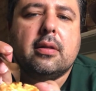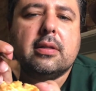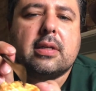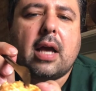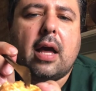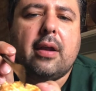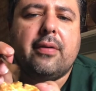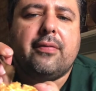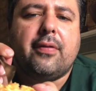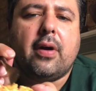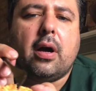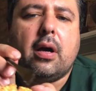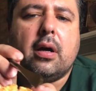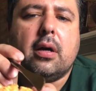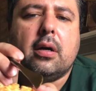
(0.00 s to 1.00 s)
kind
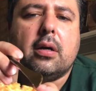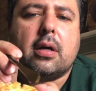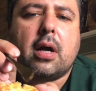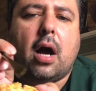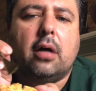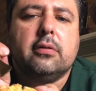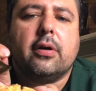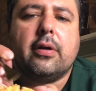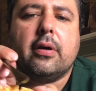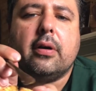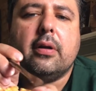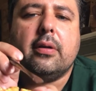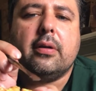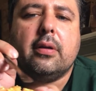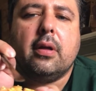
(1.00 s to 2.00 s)
of color,
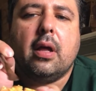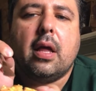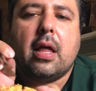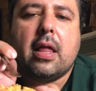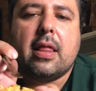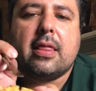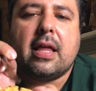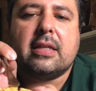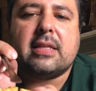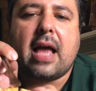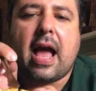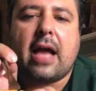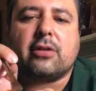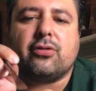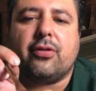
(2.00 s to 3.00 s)
that's
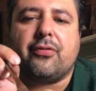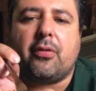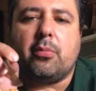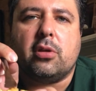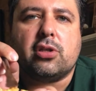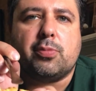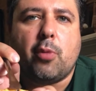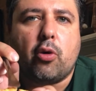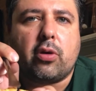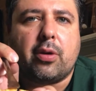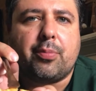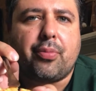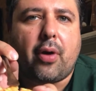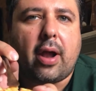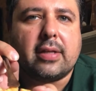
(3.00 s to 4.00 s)
actually from the
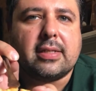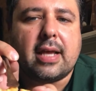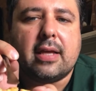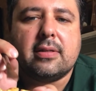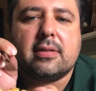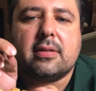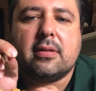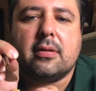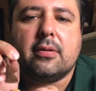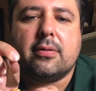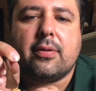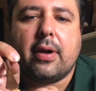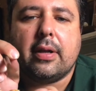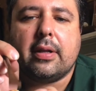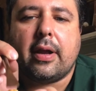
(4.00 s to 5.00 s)
smoking process
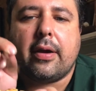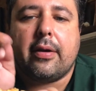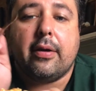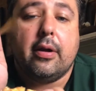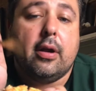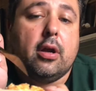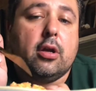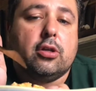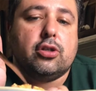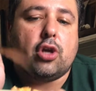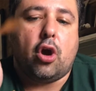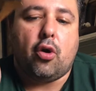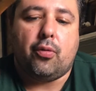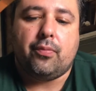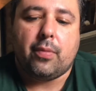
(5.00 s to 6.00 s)
right there.
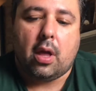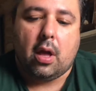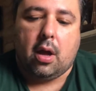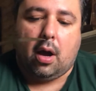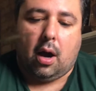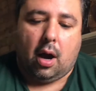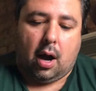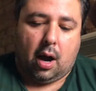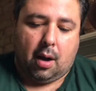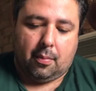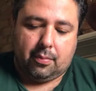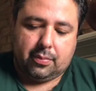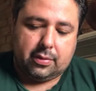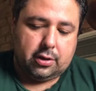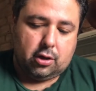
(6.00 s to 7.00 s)
So,
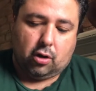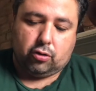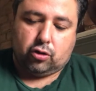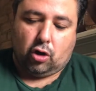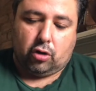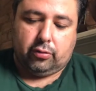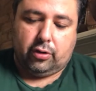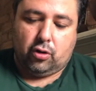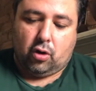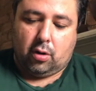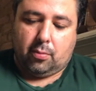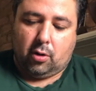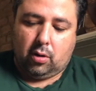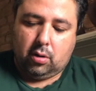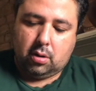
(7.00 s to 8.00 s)
totally
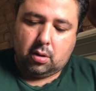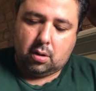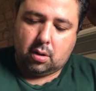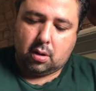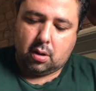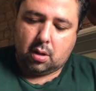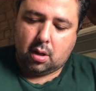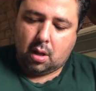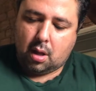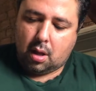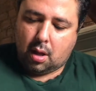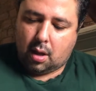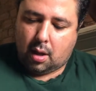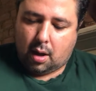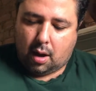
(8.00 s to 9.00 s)
normal.
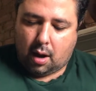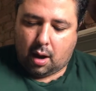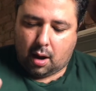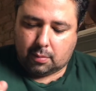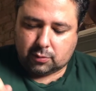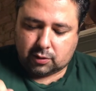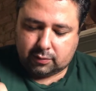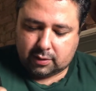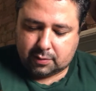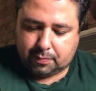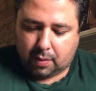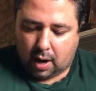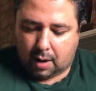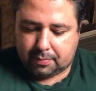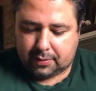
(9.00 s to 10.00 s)
So let's
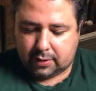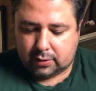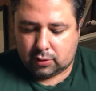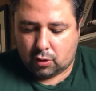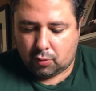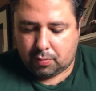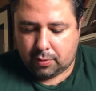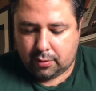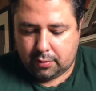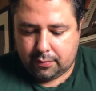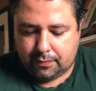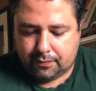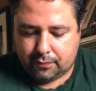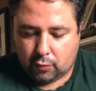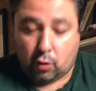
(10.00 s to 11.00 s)
pop this
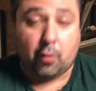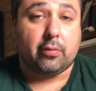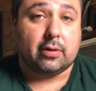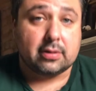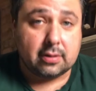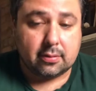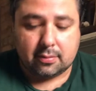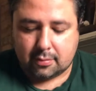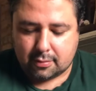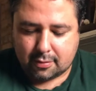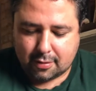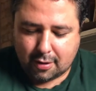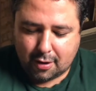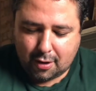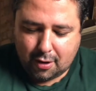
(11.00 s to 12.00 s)
open, or
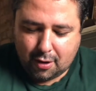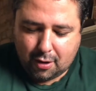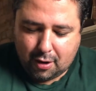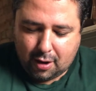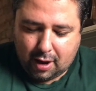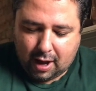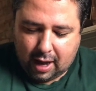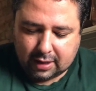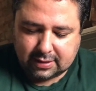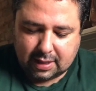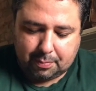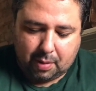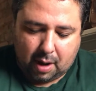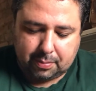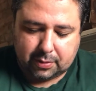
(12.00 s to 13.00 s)
I
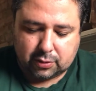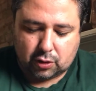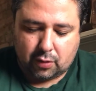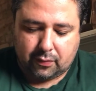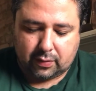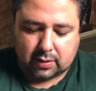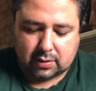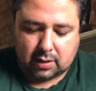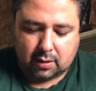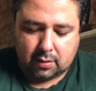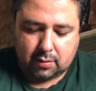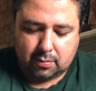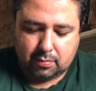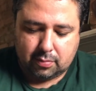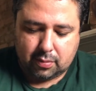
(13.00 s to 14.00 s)
say pop this open because
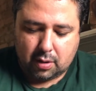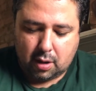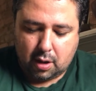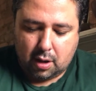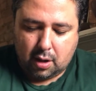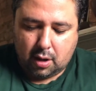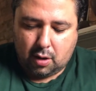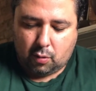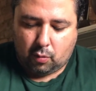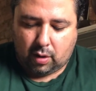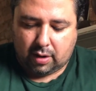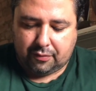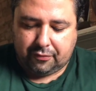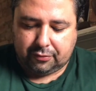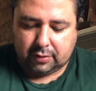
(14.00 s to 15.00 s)
I
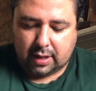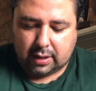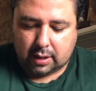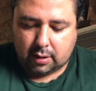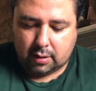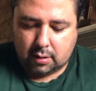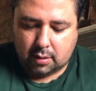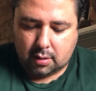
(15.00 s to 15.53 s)
want to flake it.